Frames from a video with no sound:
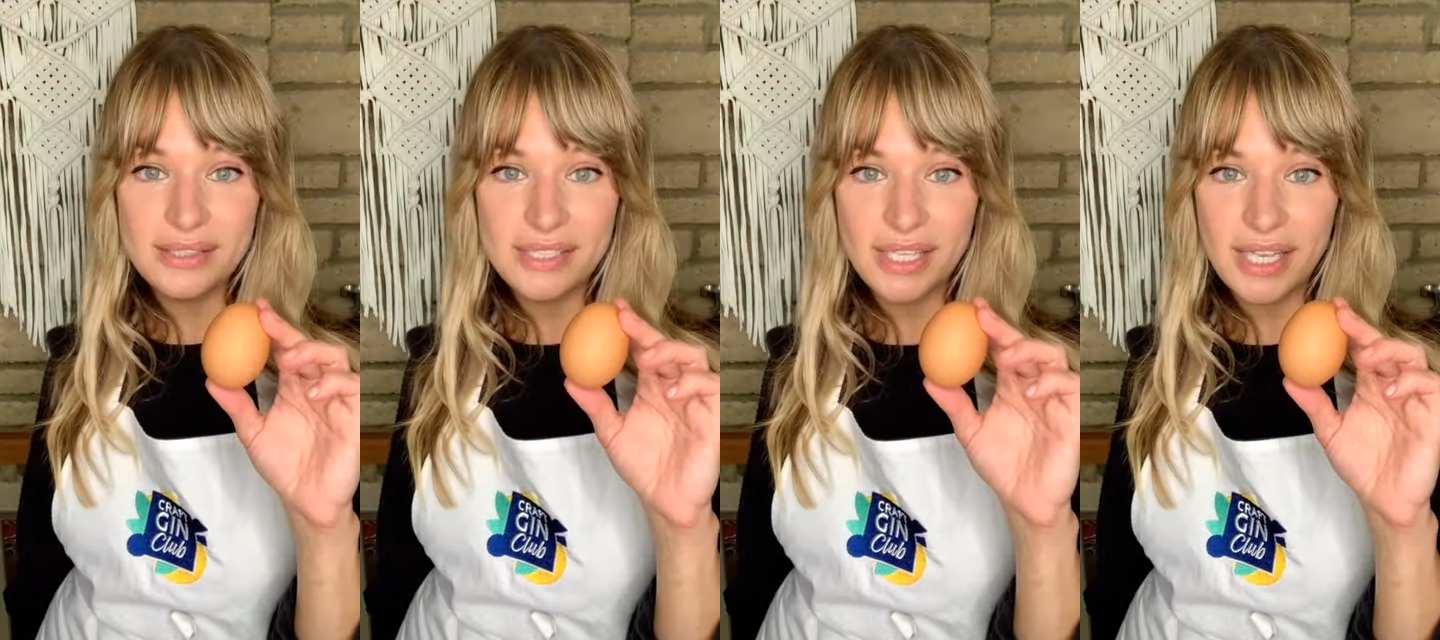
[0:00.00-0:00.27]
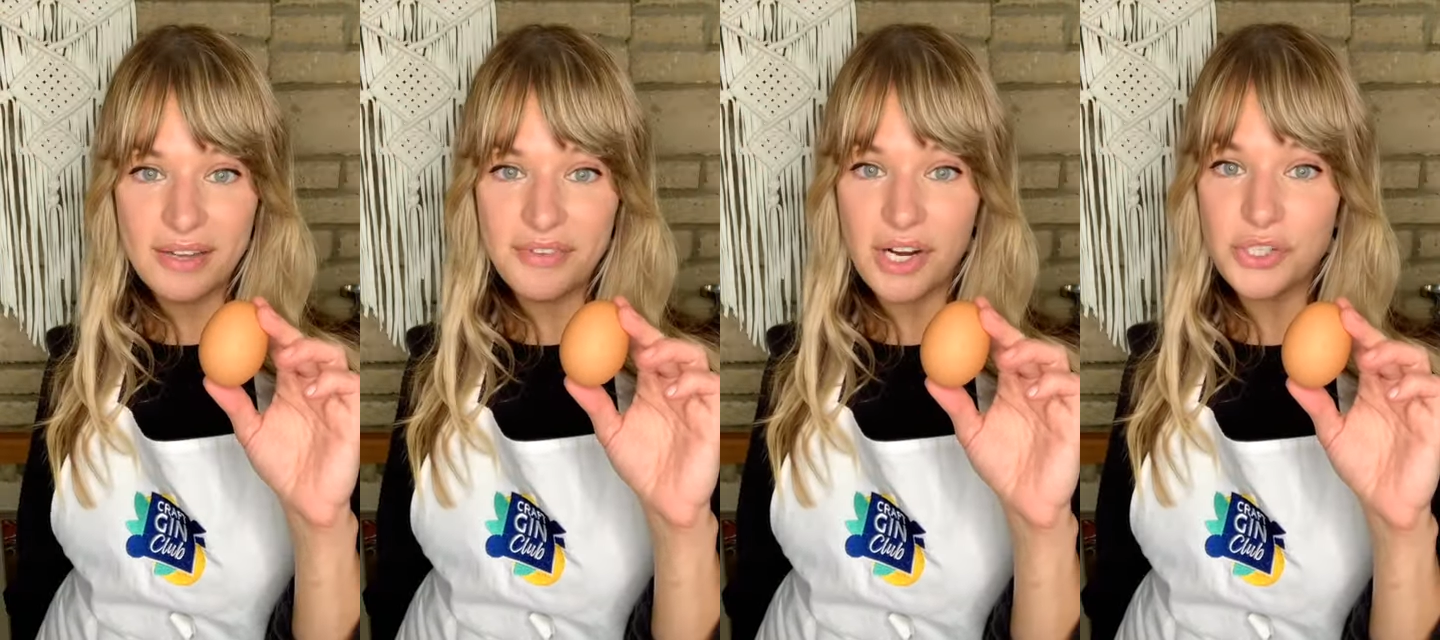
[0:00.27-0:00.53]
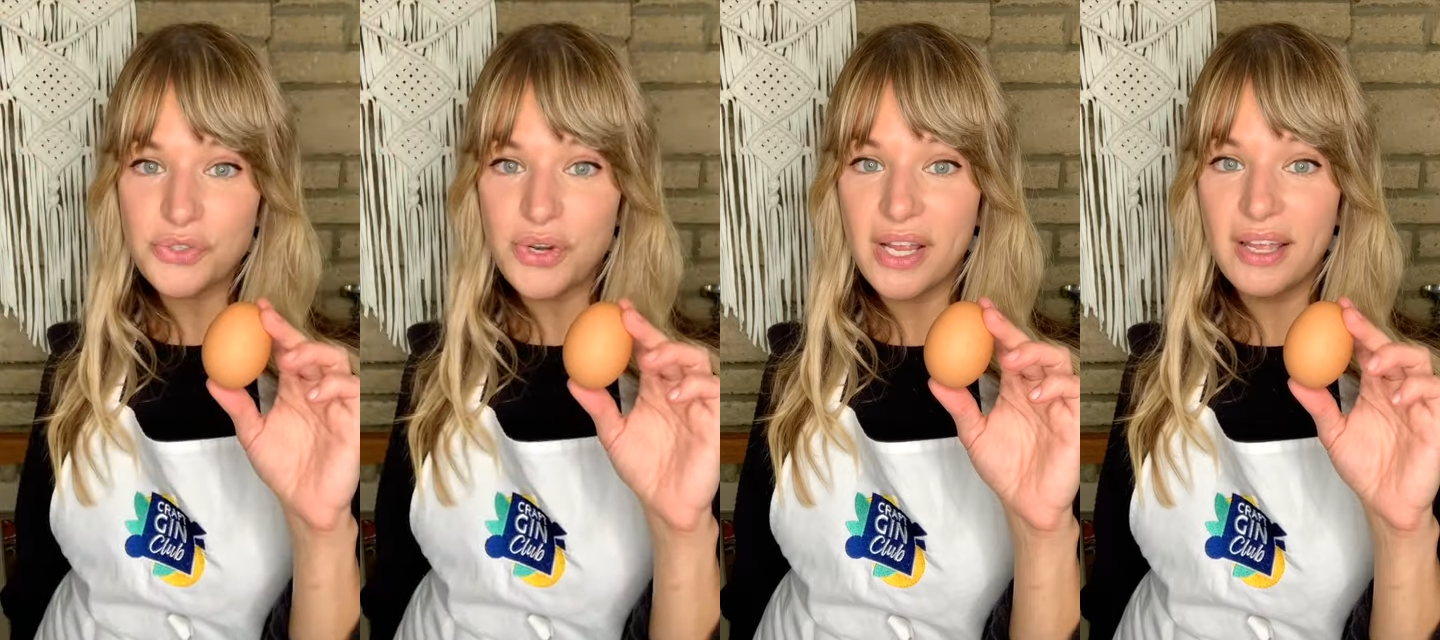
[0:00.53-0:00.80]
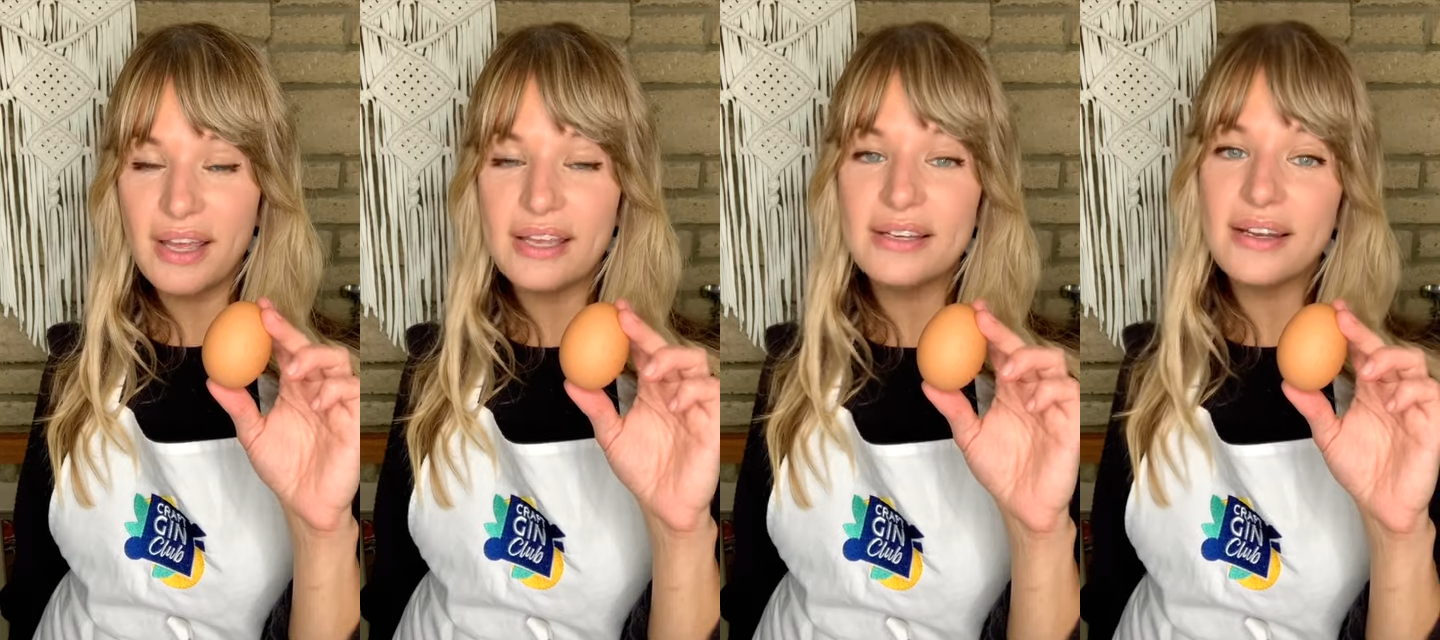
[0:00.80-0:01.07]
to give our
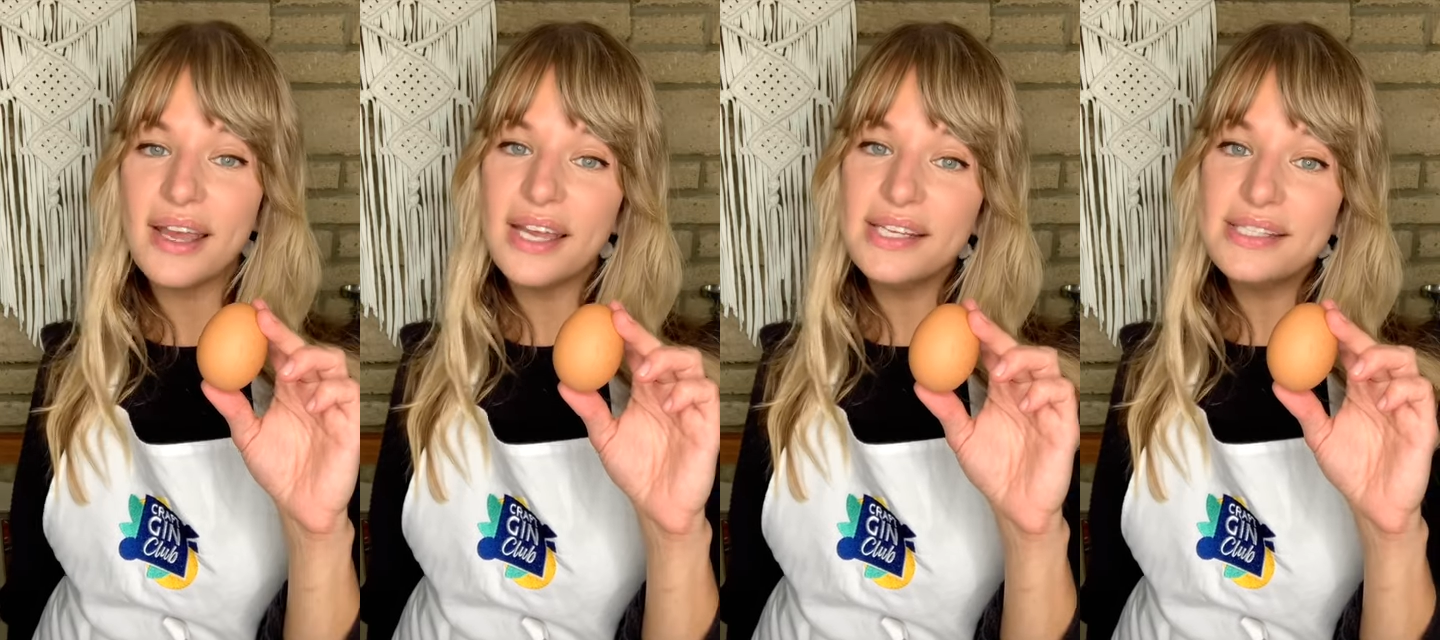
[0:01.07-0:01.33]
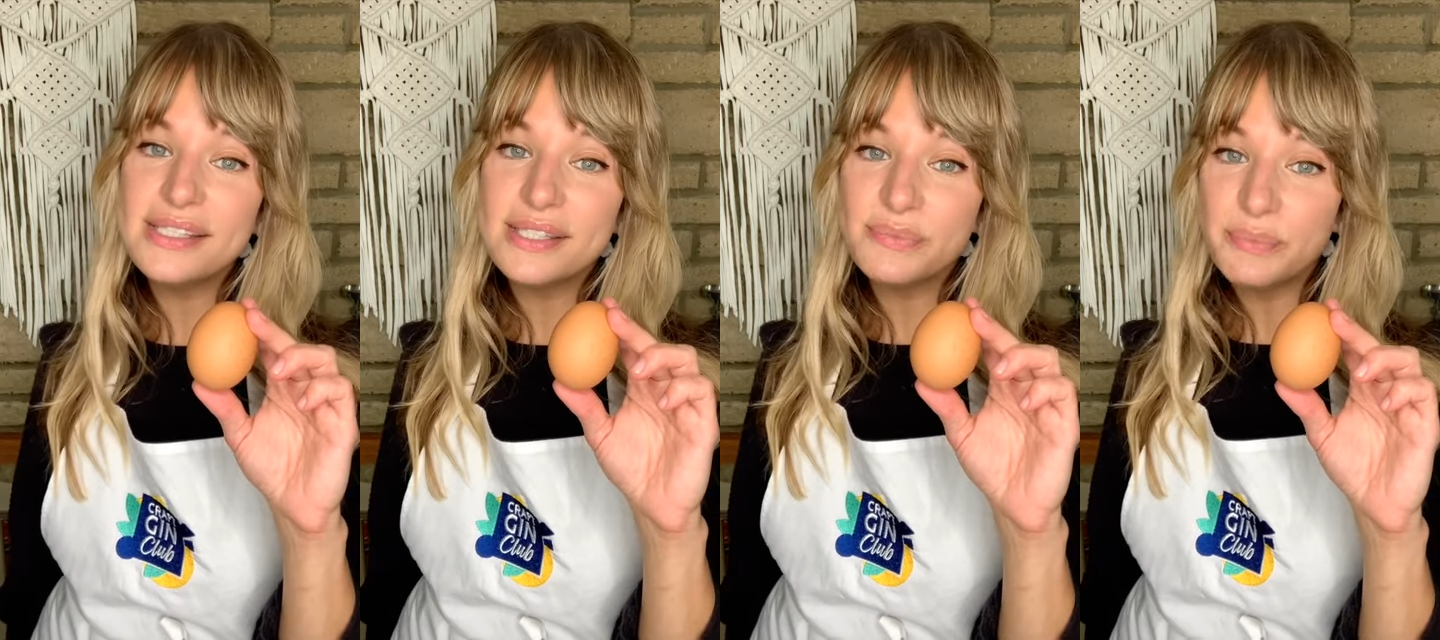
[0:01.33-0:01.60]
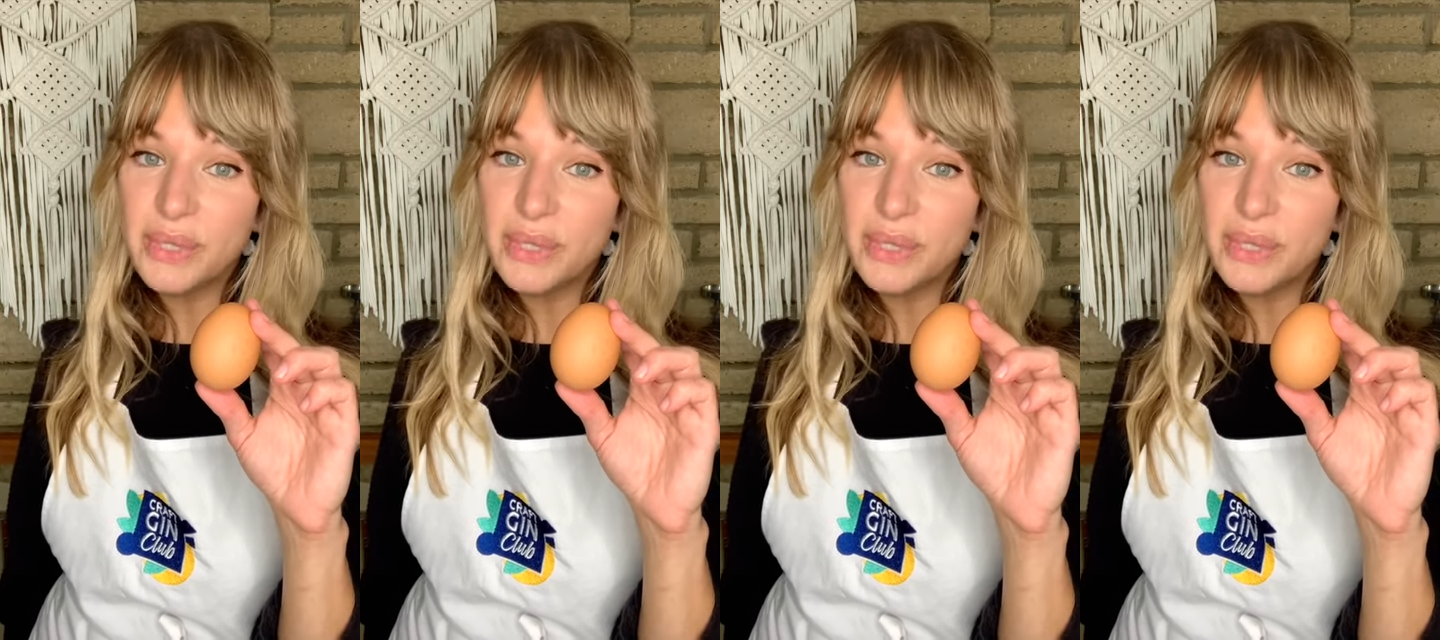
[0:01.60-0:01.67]
drink a nice,